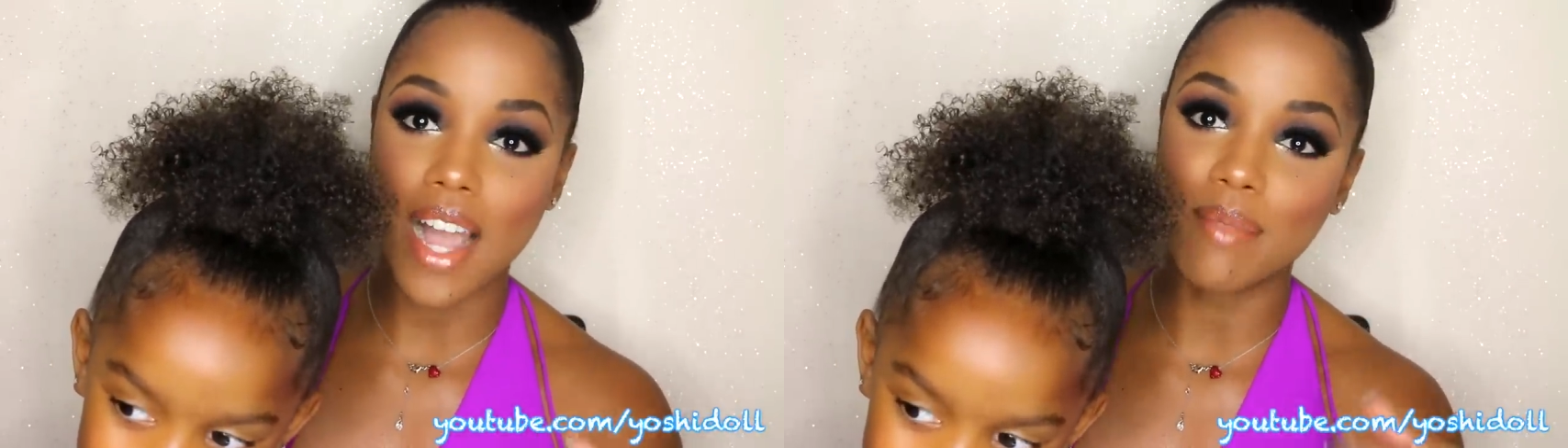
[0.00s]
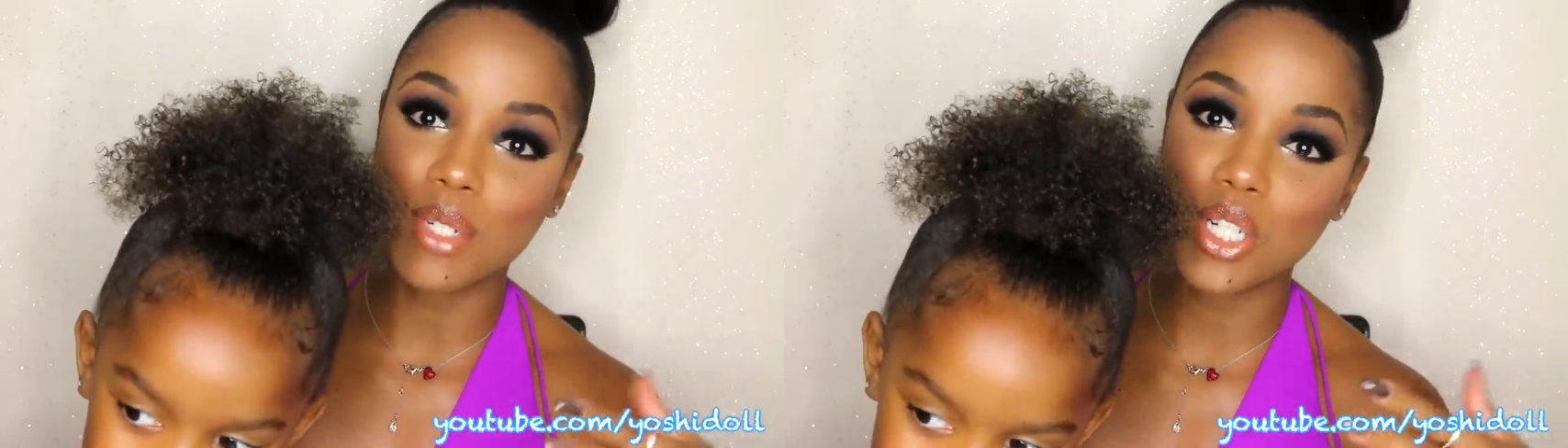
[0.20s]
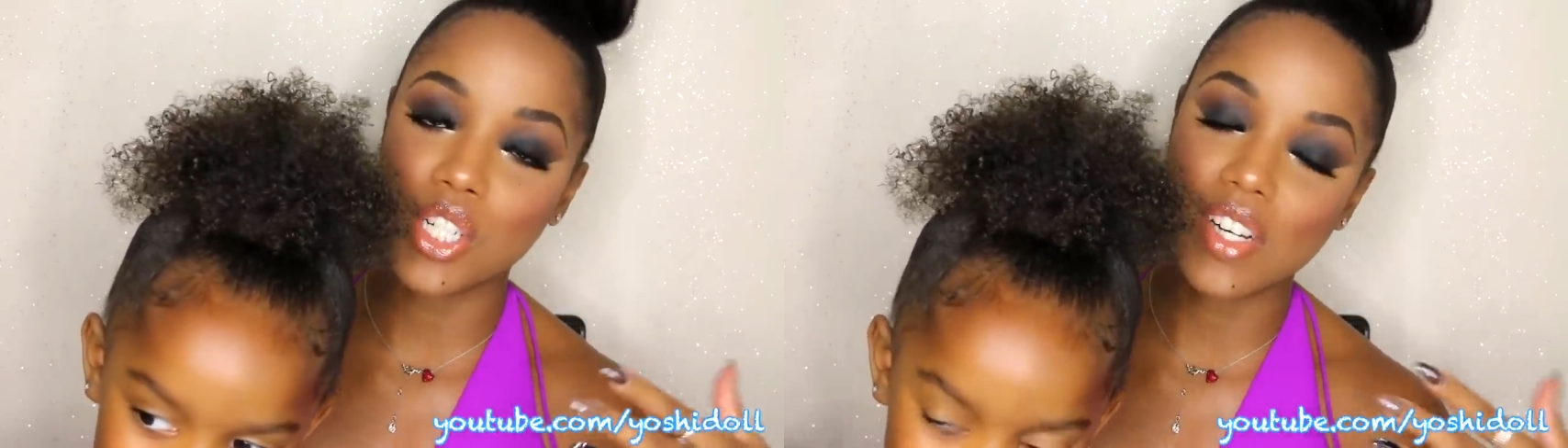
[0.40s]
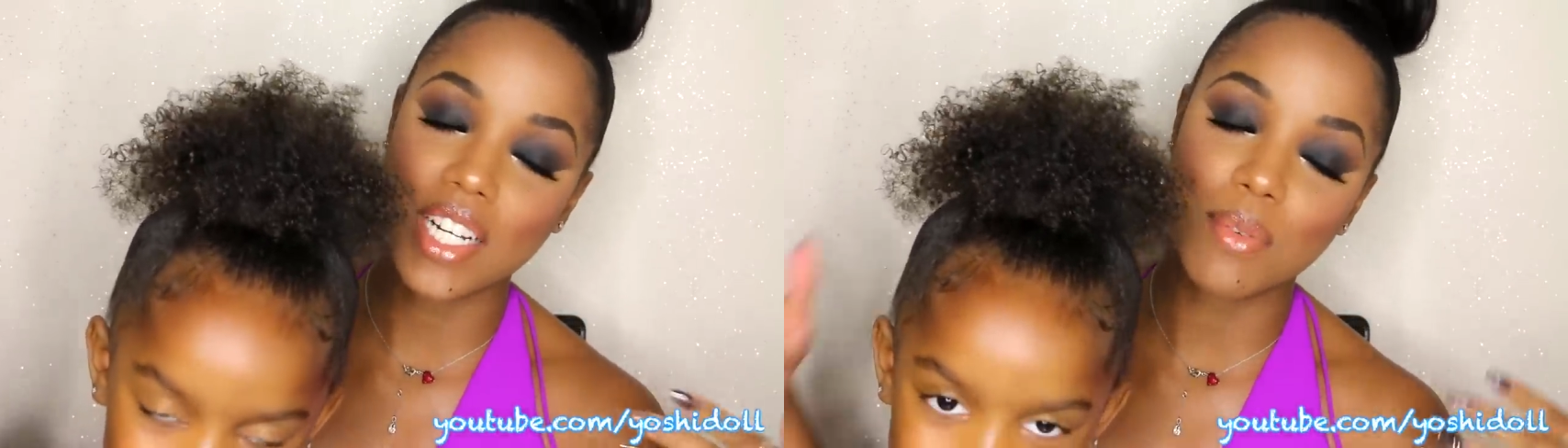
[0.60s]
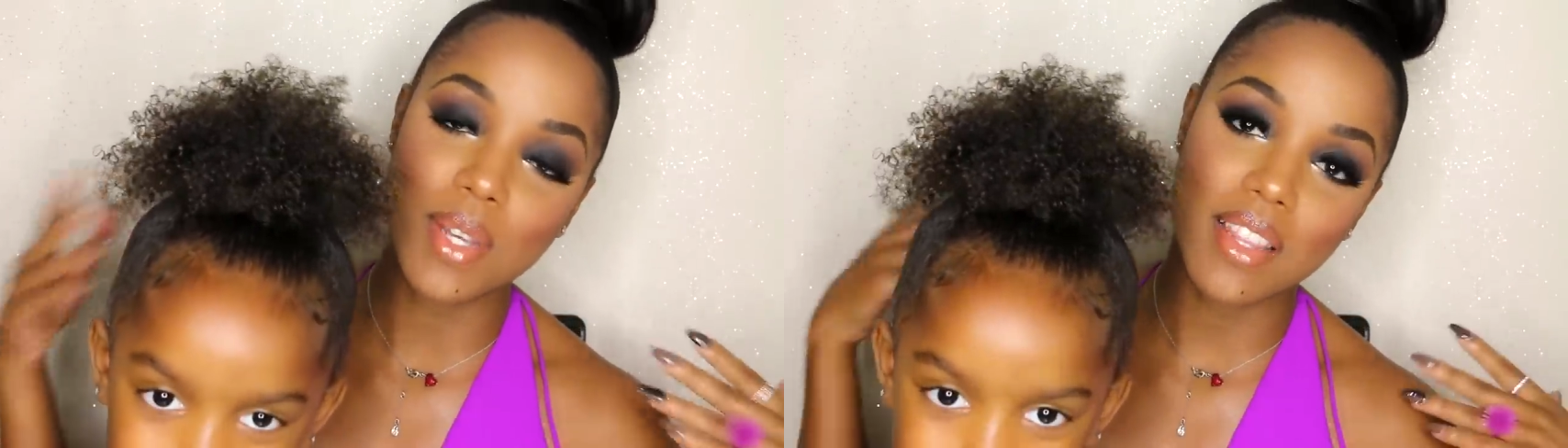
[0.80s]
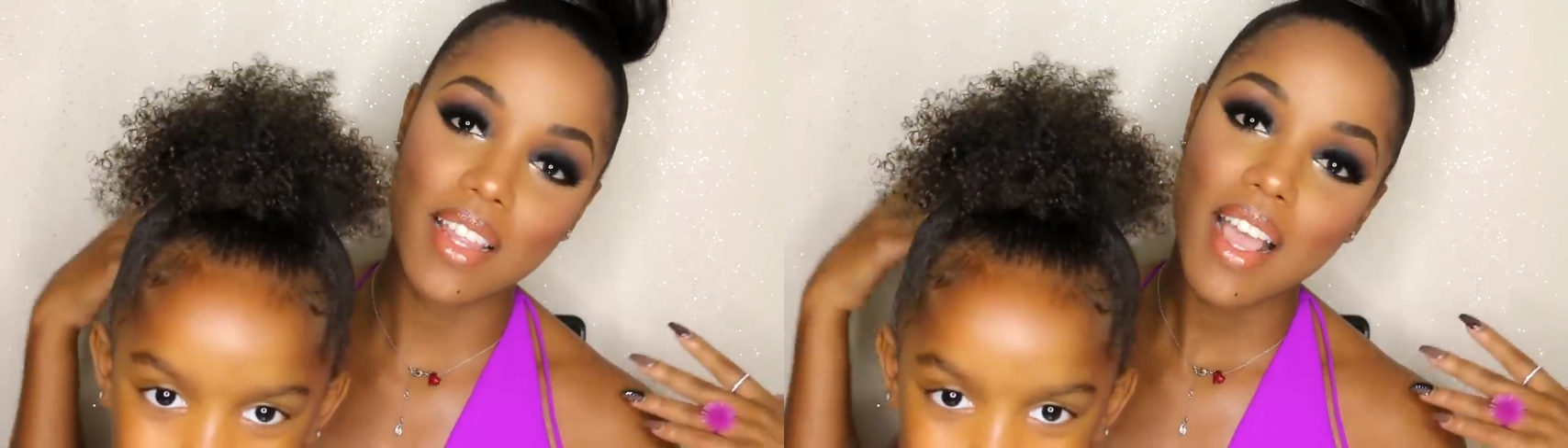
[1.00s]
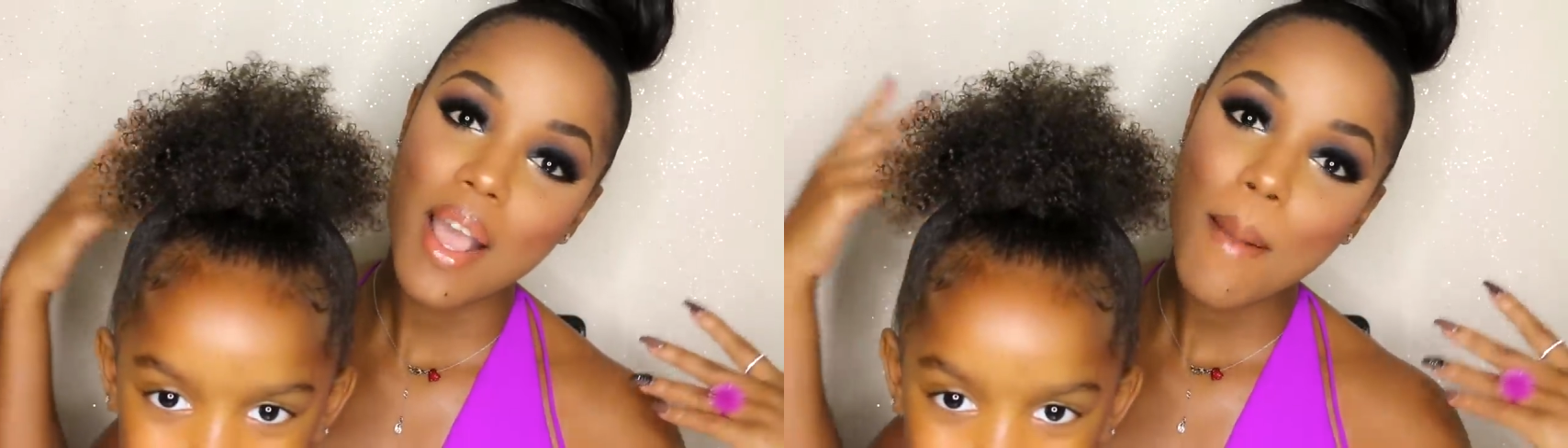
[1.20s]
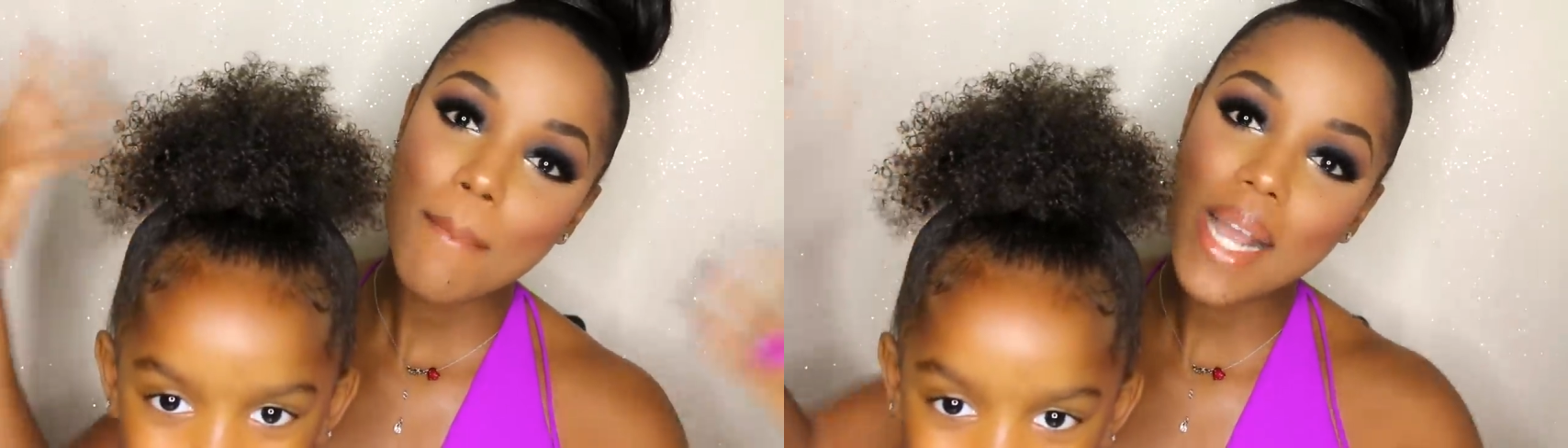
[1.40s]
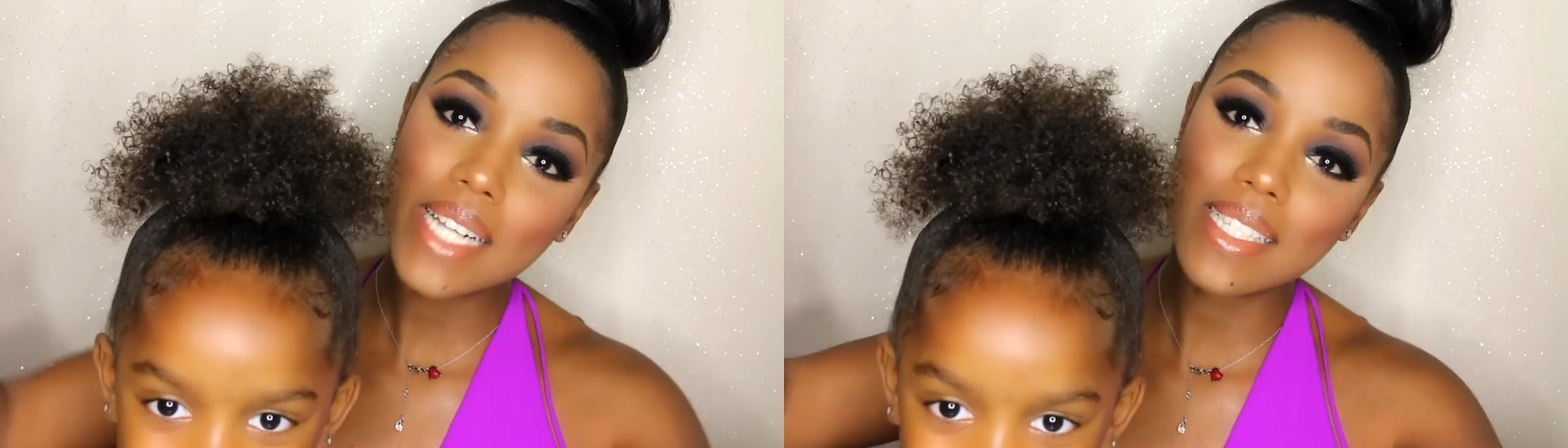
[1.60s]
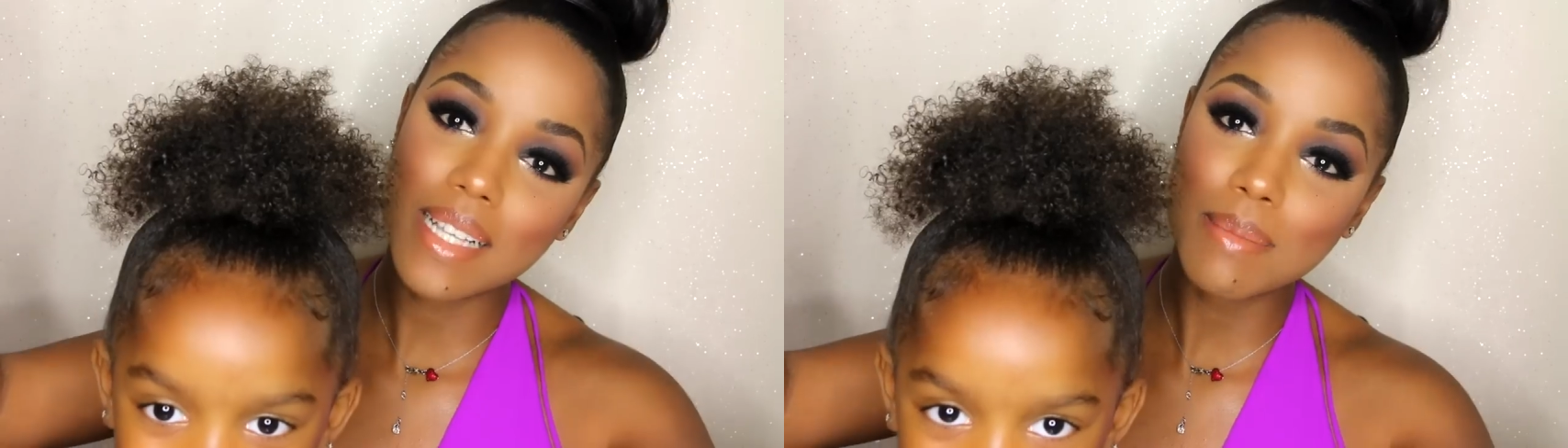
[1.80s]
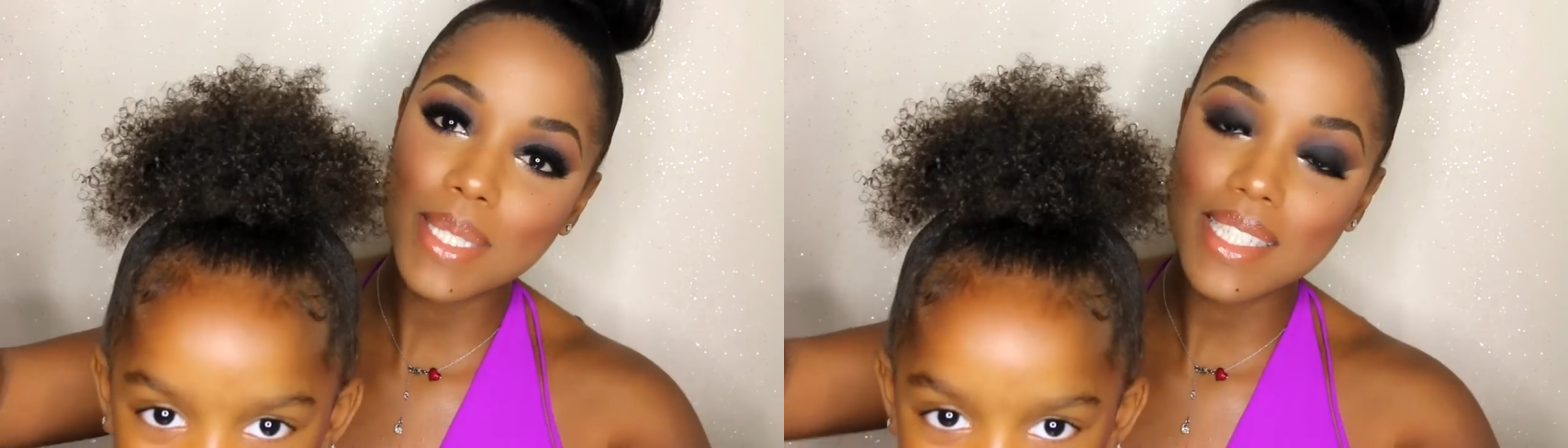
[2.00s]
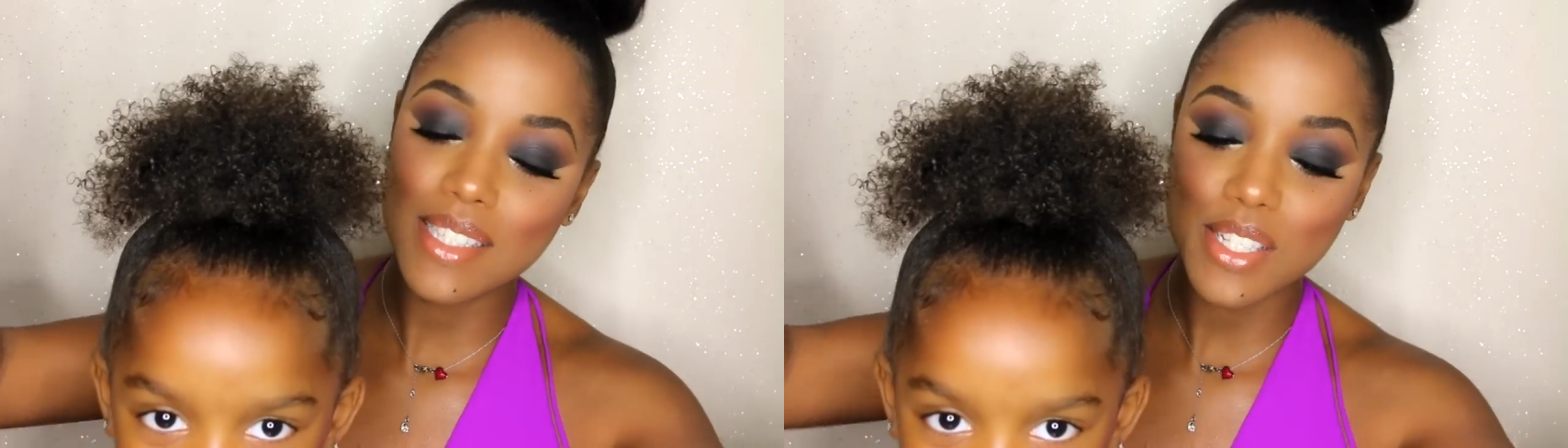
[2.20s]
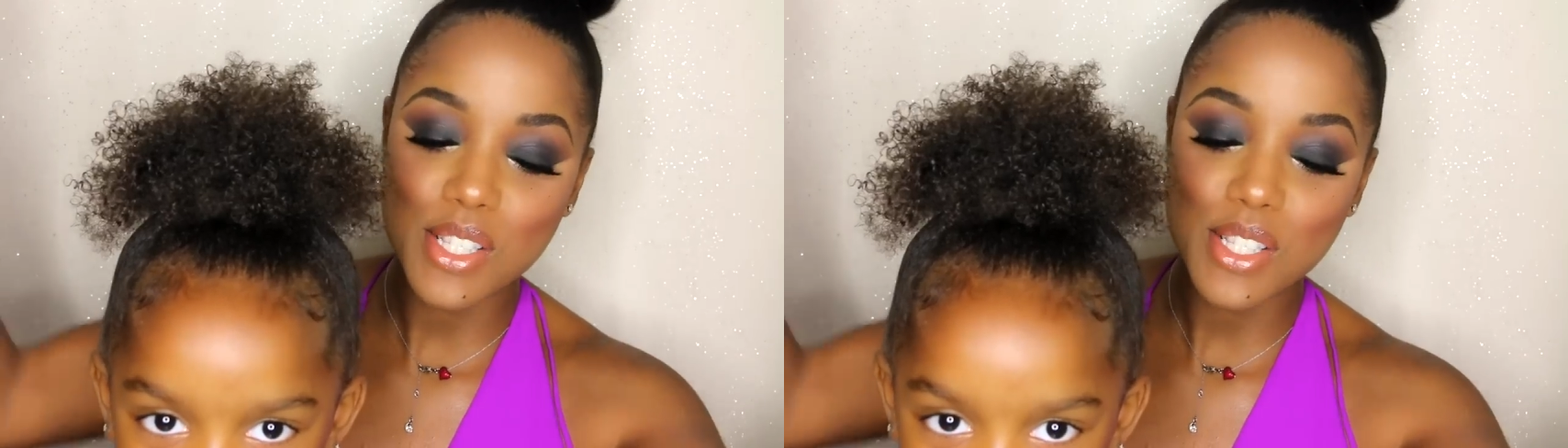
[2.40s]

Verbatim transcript: I'm just sharing with my subbies.